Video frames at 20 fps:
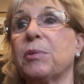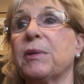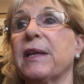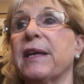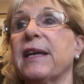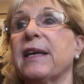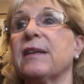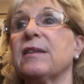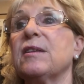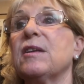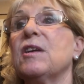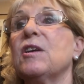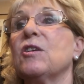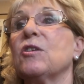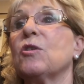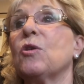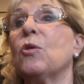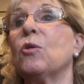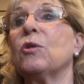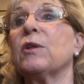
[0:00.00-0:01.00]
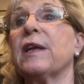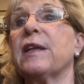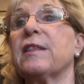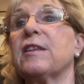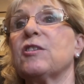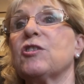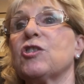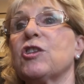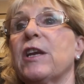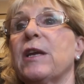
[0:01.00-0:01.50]
plan goal at
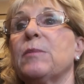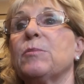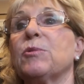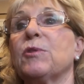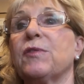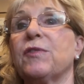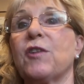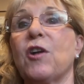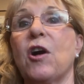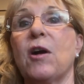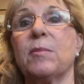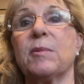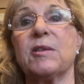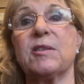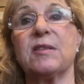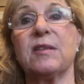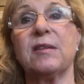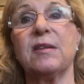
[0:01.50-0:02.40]
the Chamber of Commerce.